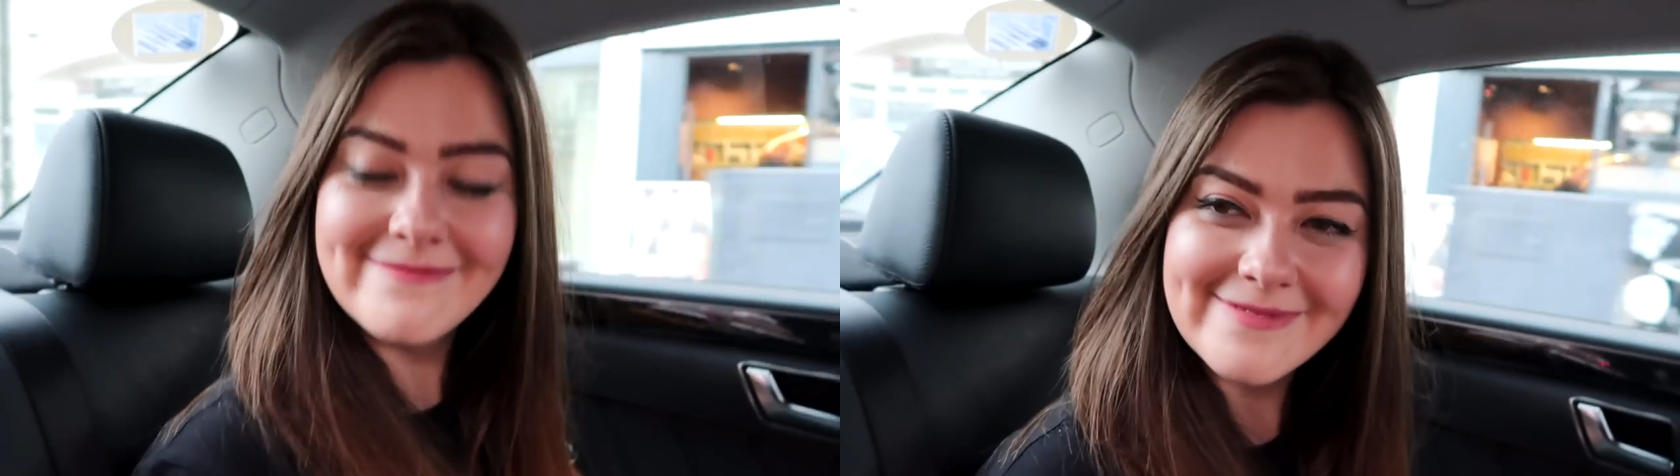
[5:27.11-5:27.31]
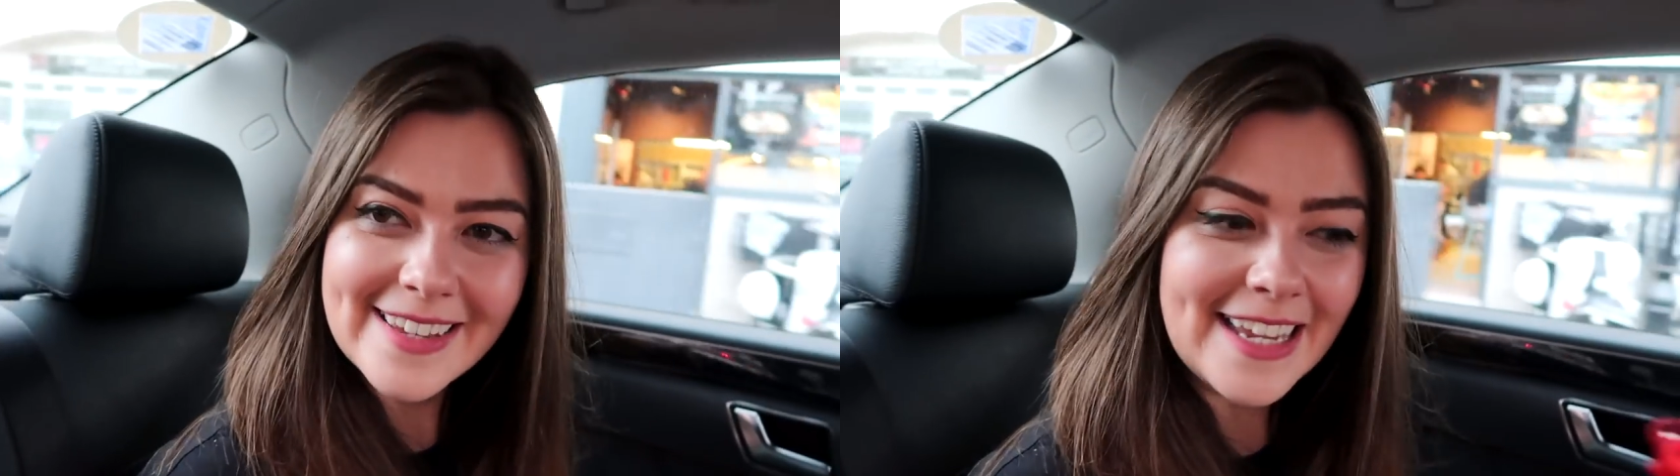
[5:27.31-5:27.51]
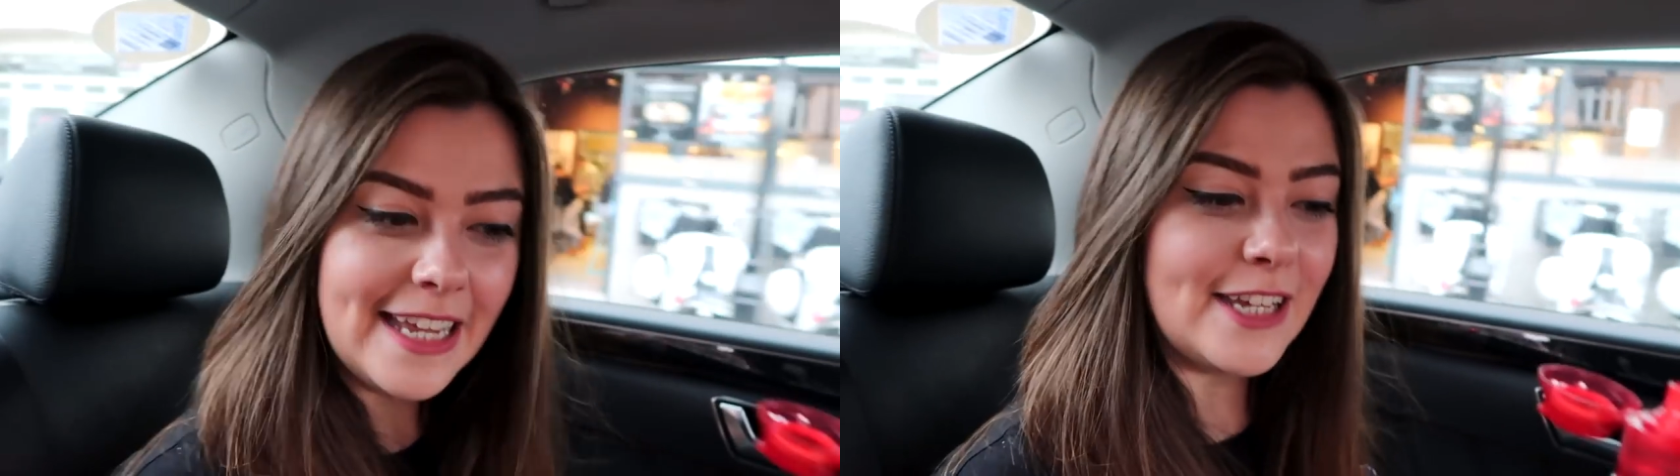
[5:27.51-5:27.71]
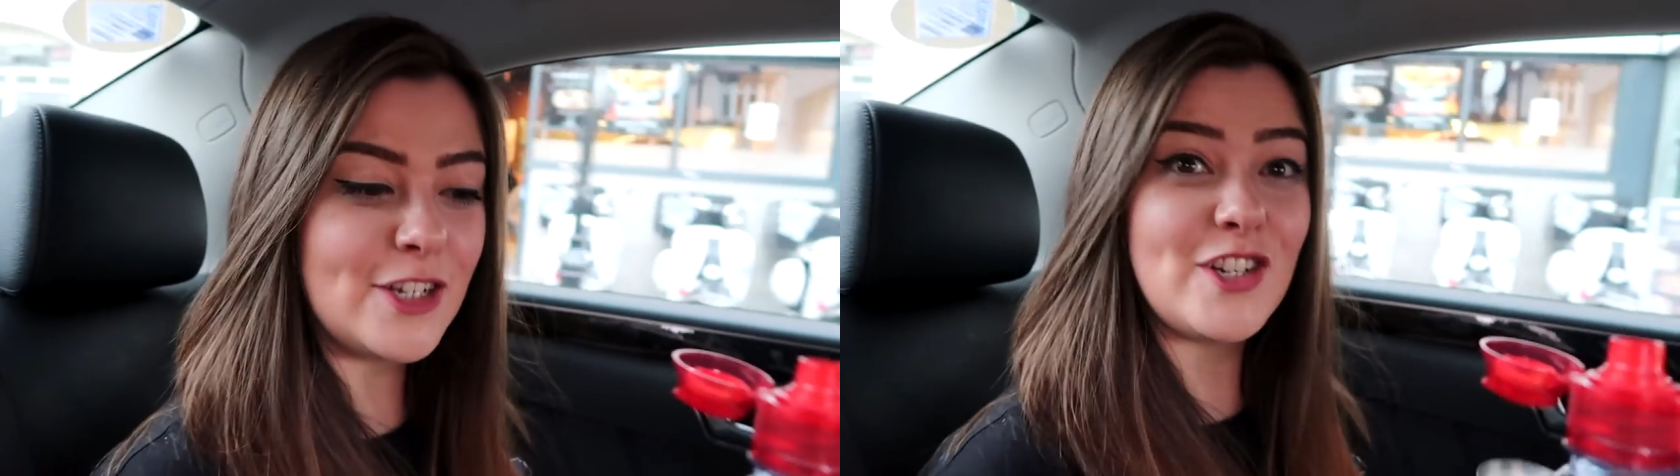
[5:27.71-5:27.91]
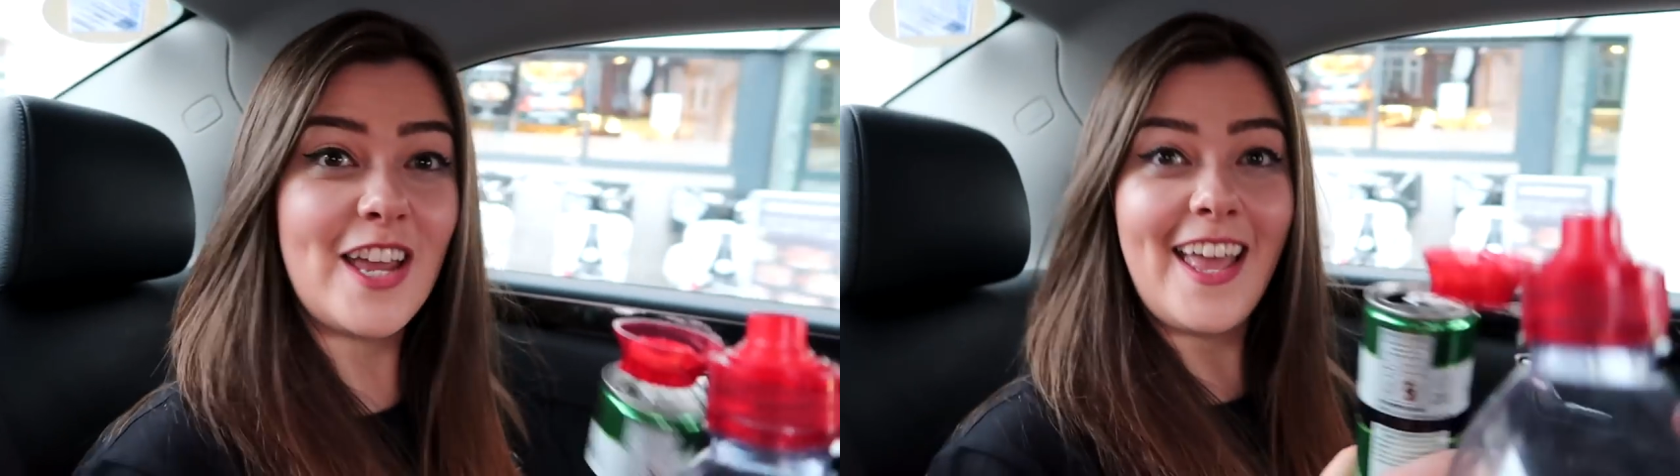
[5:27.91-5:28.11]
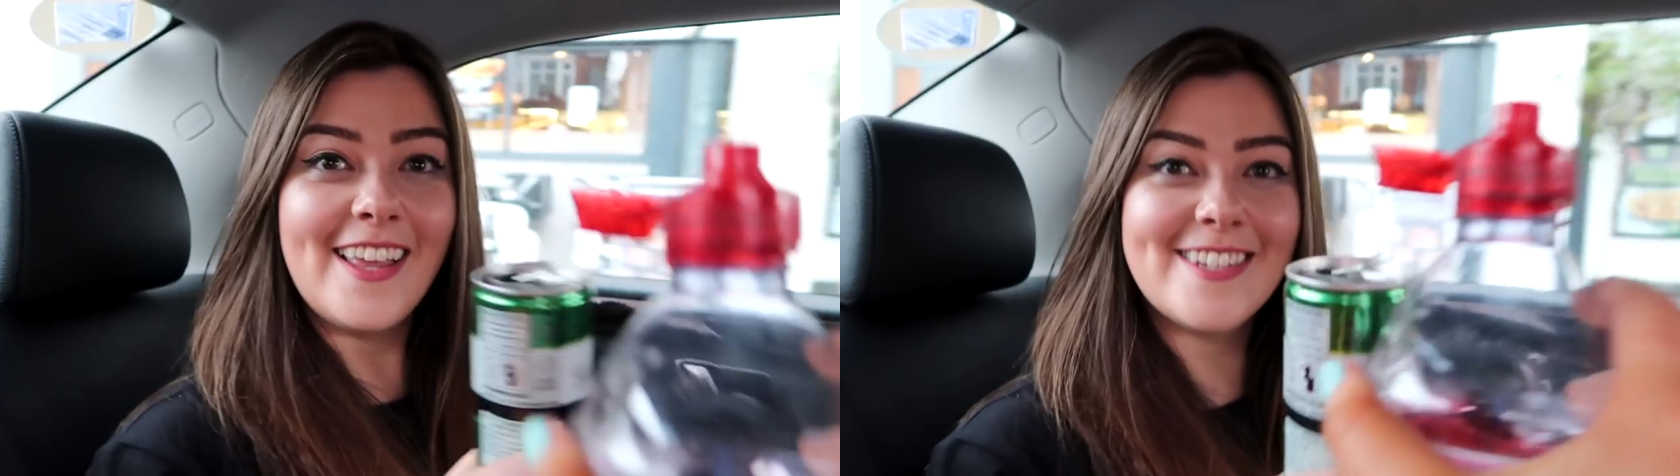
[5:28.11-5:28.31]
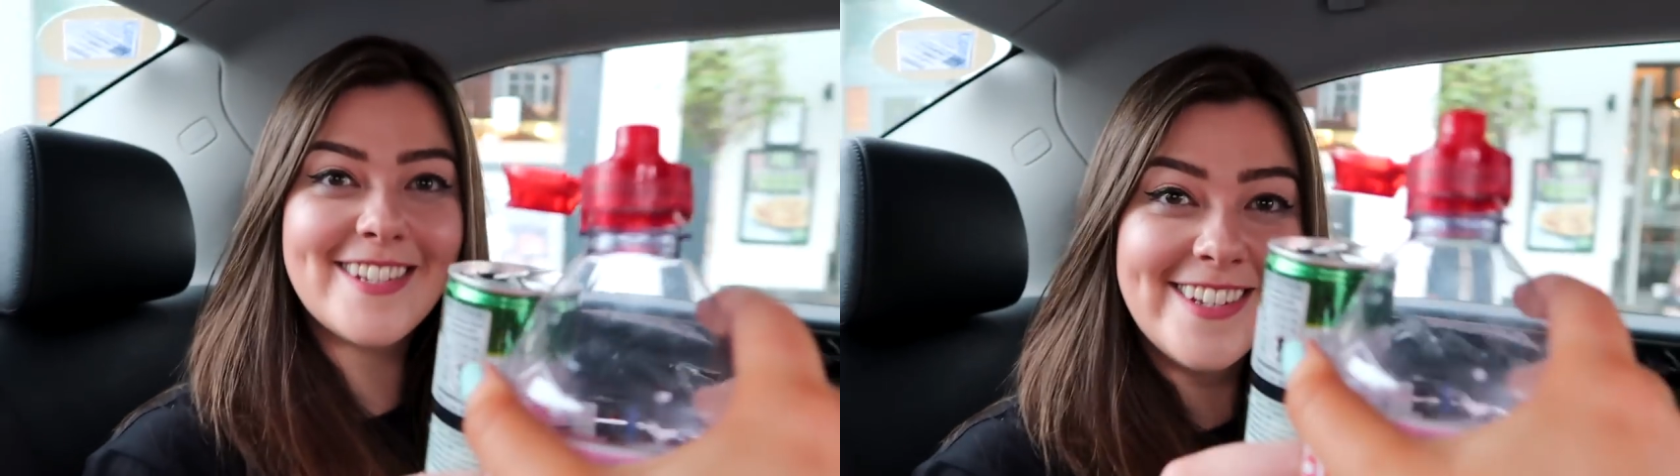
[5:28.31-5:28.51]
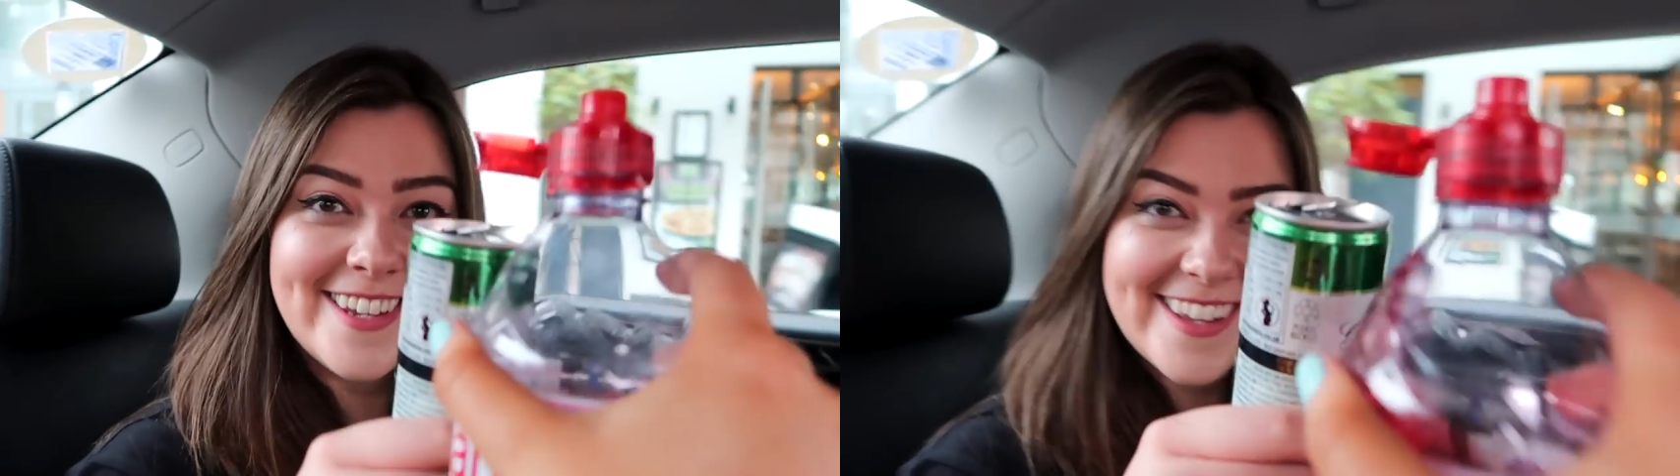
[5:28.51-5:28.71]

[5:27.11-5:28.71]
Cheers. Cheers.